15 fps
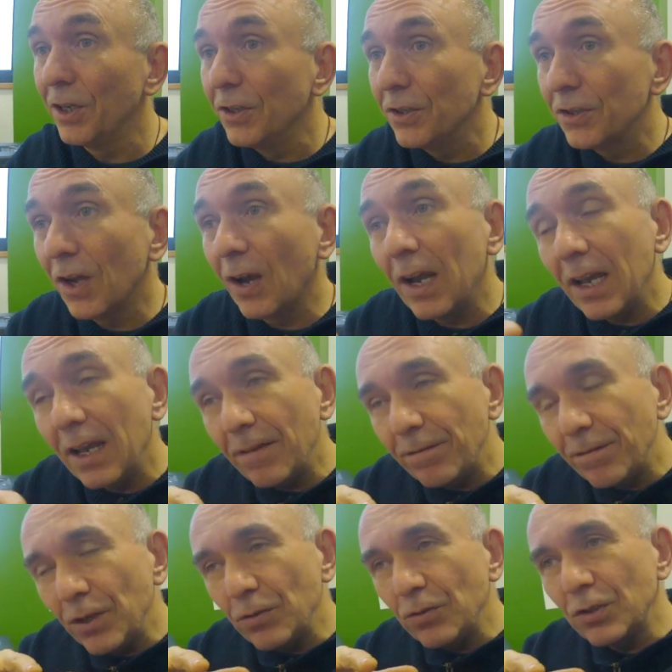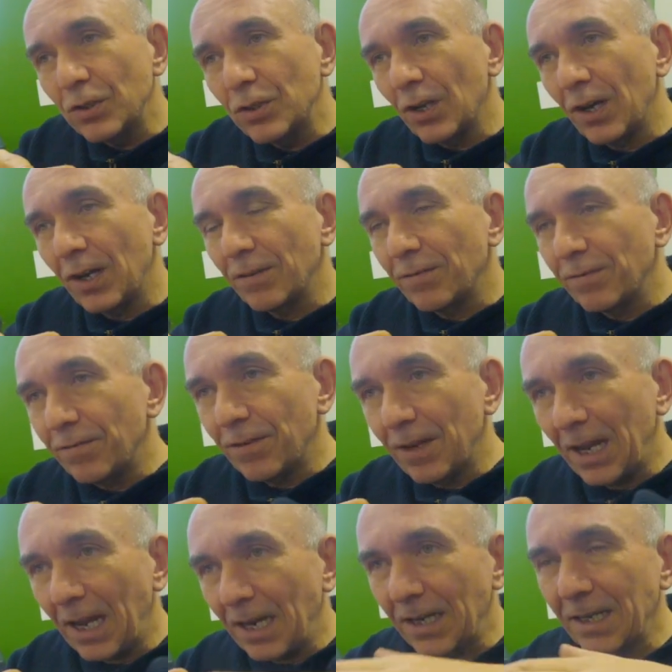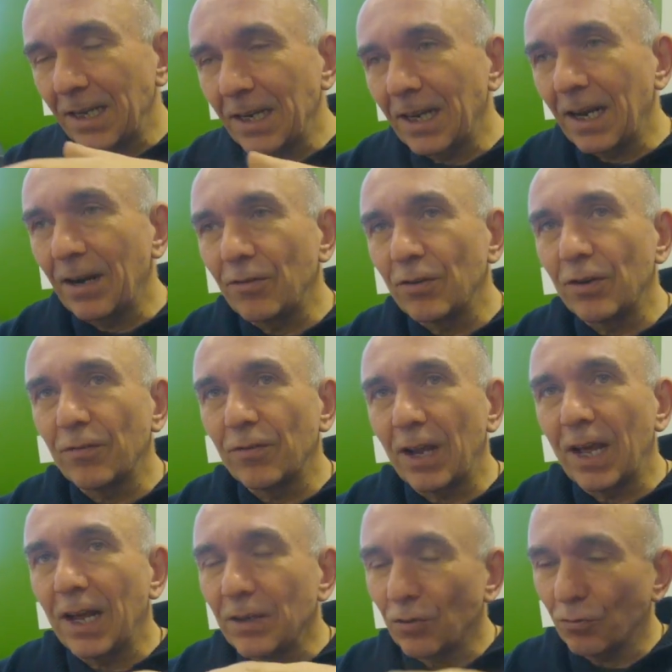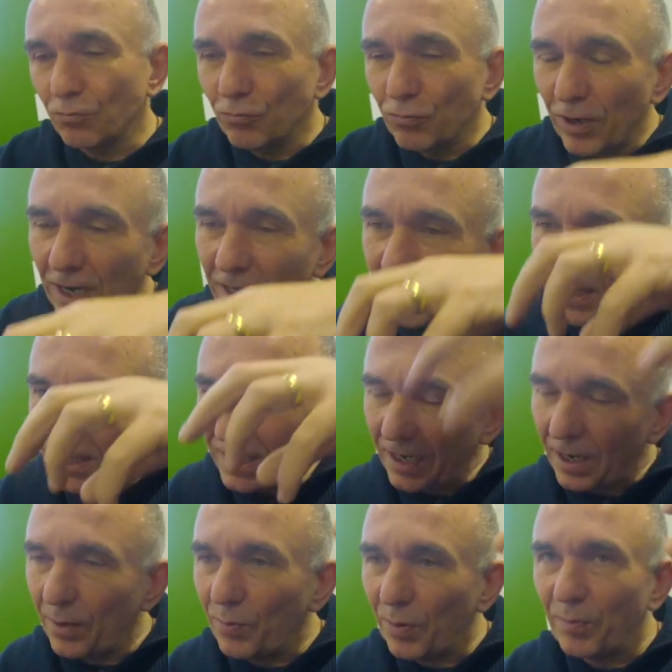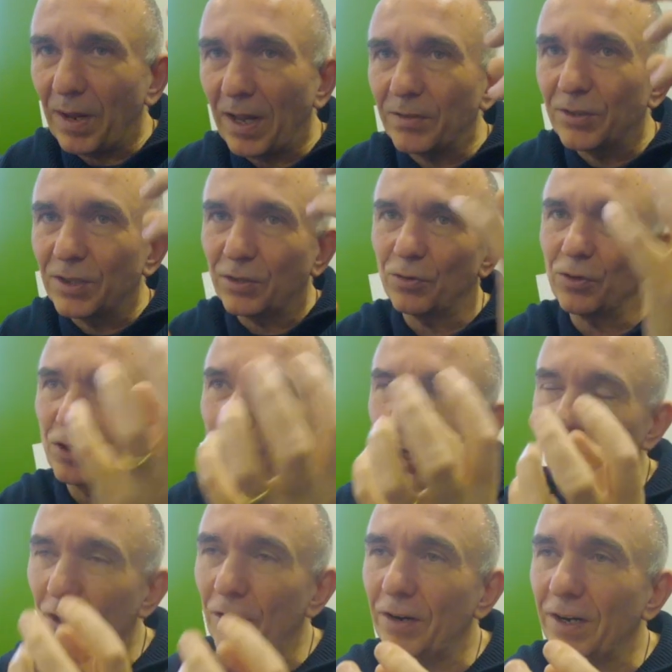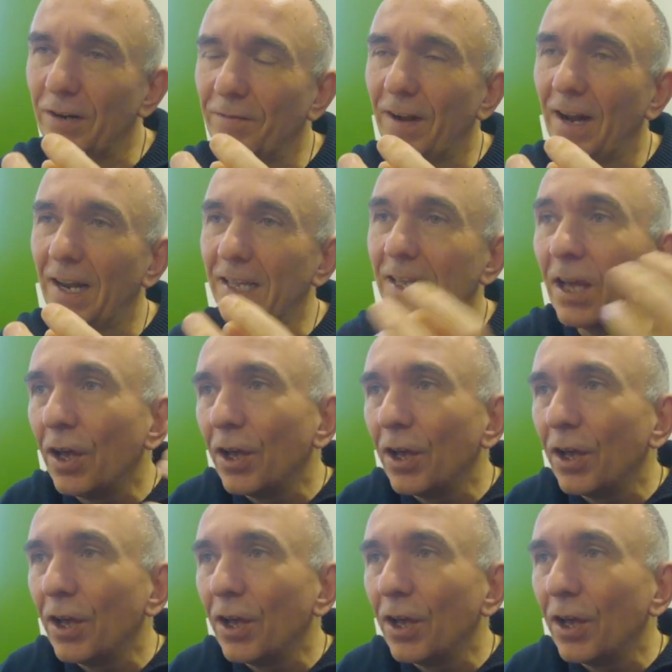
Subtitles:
So if you start flattening an area of land or raising up a mountain or lowering a valley,